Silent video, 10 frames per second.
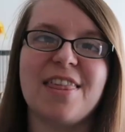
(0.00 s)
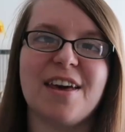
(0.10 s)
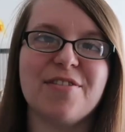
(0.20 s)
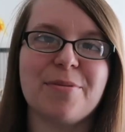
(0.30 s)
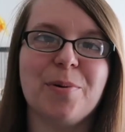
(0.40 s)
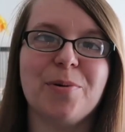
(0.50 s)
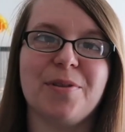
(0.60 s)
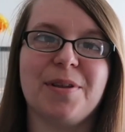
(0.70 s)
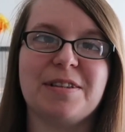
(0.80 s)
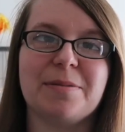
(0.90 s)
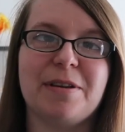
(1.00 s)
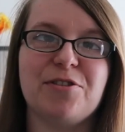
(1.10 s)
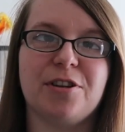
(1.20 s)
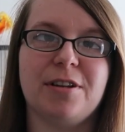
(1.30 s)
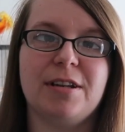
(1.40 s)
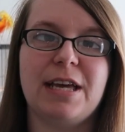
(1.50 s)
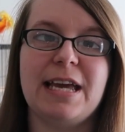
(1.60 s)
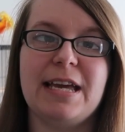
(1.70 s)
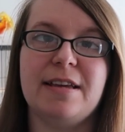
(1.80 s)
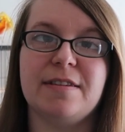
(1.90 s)
other important thing to mention
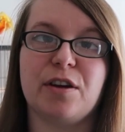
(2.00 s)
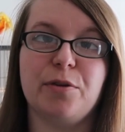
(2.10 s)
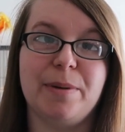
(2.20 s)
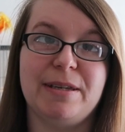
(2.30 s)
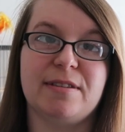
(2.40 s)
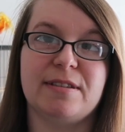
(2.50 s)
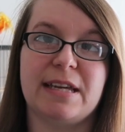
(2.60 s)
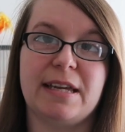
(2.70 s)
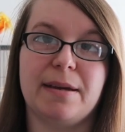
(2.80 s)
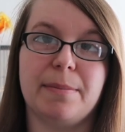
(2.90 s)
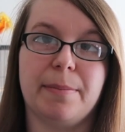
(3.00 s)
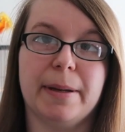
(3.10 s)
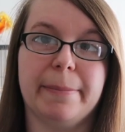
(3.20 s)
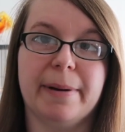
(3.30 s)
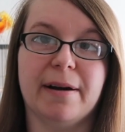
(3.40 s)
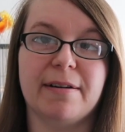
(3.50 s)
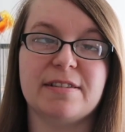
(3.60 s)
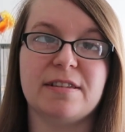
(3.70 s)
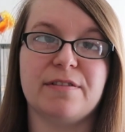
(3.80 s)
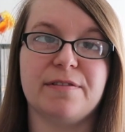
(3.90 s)
is obesity in pet
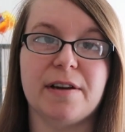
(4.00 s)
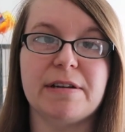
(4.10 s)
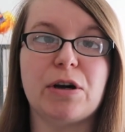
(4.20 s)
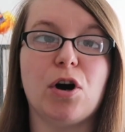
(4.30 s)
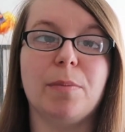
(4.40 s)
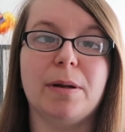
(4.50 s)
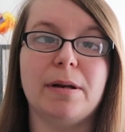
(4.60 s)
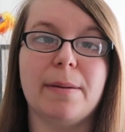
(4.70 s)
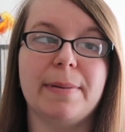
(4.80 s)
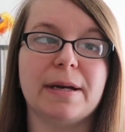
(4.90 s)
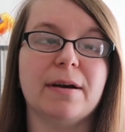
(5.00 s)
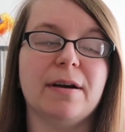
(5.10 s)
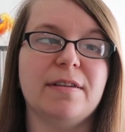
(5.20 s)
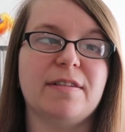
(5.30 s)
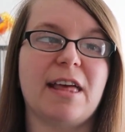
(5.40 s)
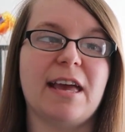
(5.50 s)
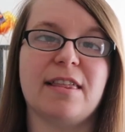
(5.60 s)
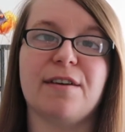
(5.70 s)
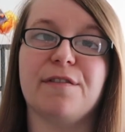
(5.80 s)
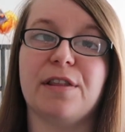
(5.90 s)
parrots. It's very common because they're
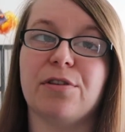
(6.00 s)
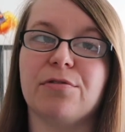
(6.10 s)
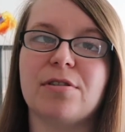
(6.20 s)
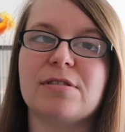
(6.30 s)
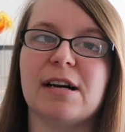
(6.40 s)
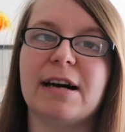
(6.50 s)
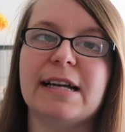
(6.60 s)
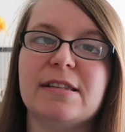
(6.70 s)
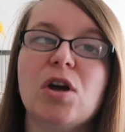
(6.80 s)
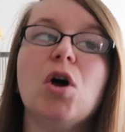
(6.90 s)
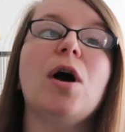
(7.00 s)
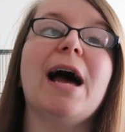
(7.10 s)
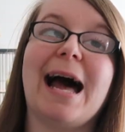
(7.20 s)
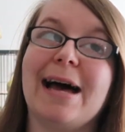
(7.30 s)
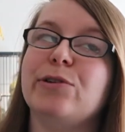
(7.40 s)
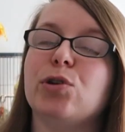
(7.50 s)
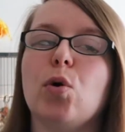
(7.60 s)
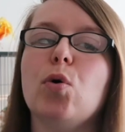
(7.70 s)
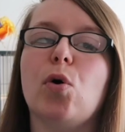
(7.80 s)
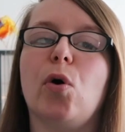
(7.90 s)
either fed the wrong diet and
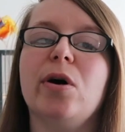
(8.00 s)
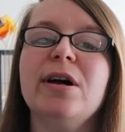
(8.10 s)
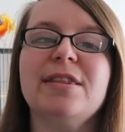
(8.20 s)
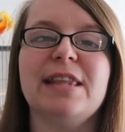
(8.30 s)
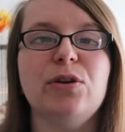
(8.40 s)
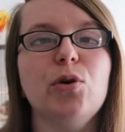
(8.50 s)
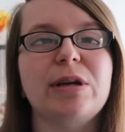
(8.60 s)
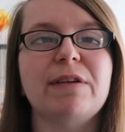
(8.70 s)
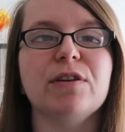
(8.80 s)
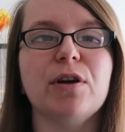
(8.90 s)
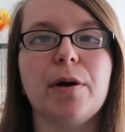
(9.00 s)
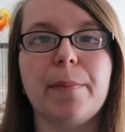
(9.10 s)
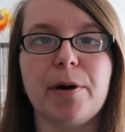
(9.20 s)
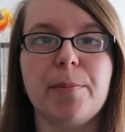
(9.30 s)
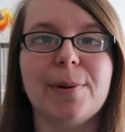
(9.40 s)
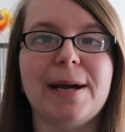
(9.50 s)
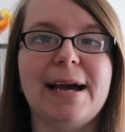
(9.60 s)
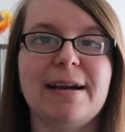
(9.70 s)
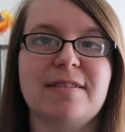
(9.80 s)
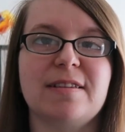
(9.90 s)
or they're not given appropriate
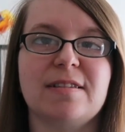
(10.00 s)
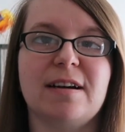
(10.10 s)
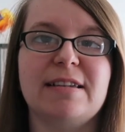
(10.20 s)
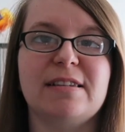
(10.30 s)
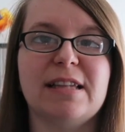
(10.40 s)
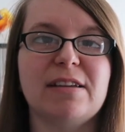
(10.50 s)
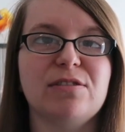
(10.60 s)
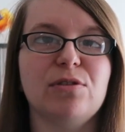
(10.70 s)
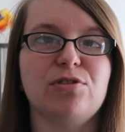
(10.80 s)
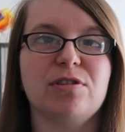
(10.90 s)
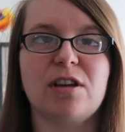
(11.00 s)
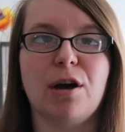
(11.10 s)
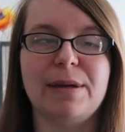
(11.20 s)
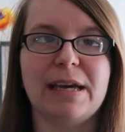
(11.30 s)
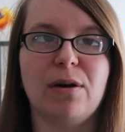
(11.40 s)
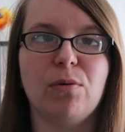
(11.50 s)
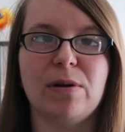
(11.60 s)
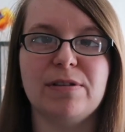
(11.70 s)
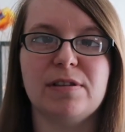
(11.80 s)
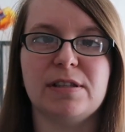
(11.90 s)
exercise, and that's not just coming out
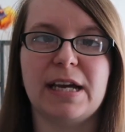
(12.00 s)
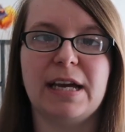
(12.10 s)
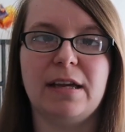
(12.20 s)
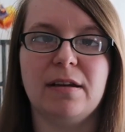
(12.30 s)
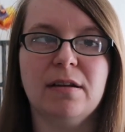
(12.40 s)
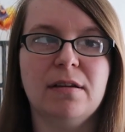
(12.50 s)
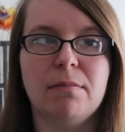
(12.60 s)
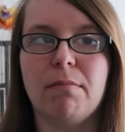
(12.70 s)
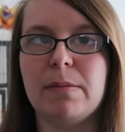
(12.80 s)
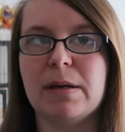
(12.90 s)
once a day, maybe a